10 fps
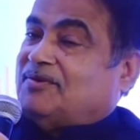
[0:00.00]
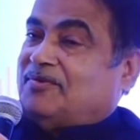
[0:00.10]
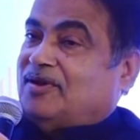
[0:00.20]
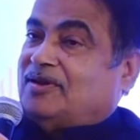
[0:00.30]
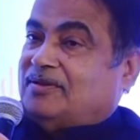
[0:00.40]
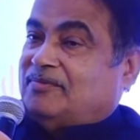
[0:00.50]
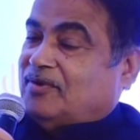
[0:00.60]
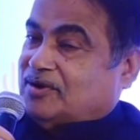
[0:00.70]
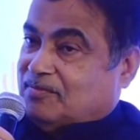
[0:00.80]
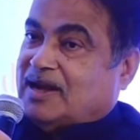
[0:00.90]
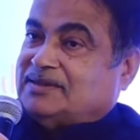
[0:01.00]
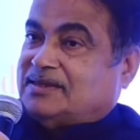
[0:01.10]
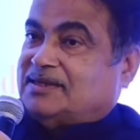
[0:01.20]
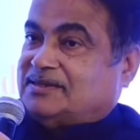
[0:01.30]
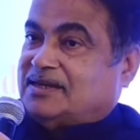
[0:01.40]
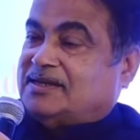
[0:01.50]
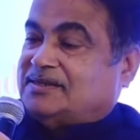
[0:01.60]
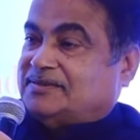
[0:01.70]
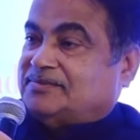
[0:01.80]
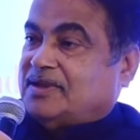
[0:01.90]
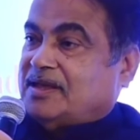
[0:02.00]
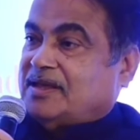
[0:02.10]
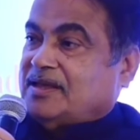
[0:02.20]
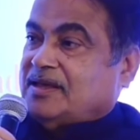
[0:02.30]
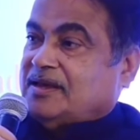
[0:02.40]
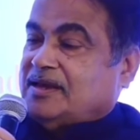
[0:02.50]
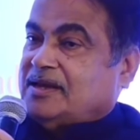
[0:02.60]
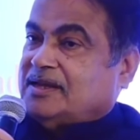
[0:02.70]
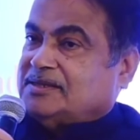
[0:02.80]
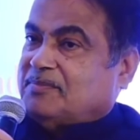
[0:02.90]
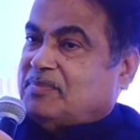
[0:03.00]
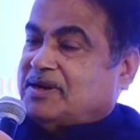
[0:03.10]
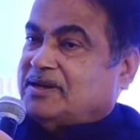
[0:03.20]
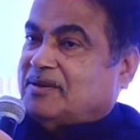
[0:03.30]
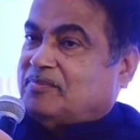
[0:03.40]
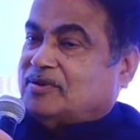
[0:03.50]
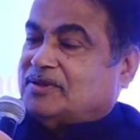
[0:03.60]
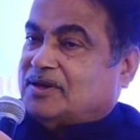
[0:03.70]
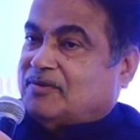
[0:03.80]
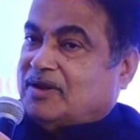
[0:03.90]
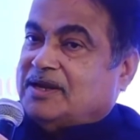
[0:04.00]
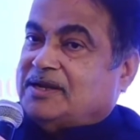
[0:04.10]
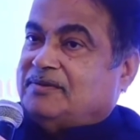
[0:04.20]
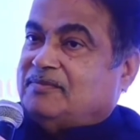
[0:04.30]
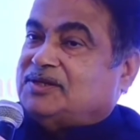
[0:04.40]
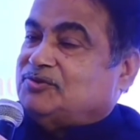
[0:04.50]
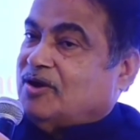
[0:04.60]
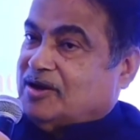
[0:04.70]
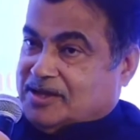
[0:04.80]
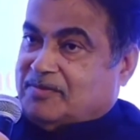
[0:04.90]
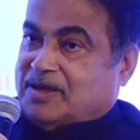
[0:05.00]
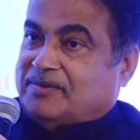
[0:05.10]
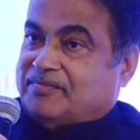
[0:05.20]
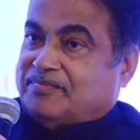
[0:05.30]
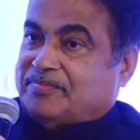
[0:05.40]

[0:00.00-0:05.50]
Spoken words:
First of all, what my suggestion is, it is depending upon the quality which you are giving.